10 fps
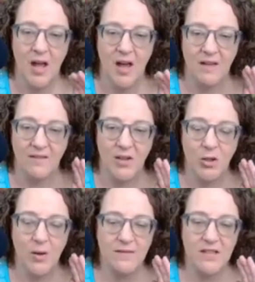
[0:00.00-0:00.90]
of
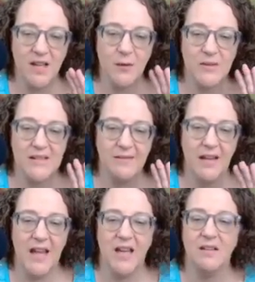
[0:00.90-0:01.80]
whoever's on the
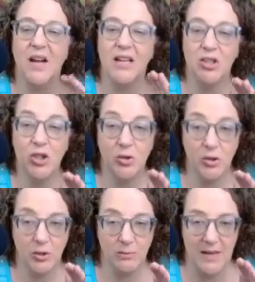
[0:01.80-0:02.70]
receiving end of I knew
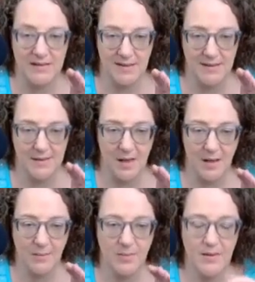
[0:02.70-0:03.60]
you'd mess this
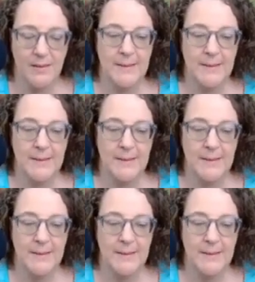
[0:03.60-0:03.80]
up